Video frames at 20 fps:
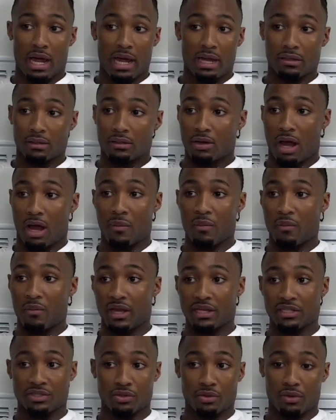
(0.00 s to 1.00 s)
Like I'm gonna
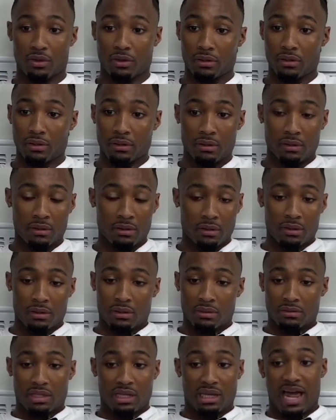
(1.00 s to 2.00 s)
make sure
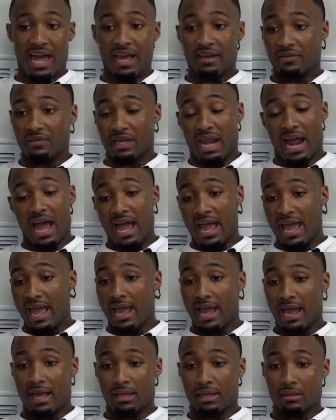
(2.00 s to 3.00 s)
the life that I
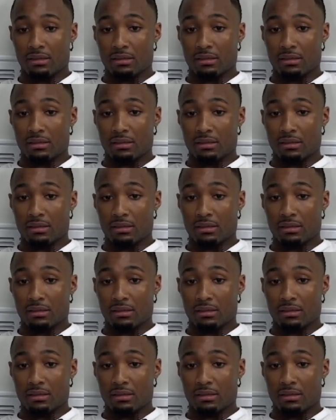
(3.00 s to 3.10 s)
had,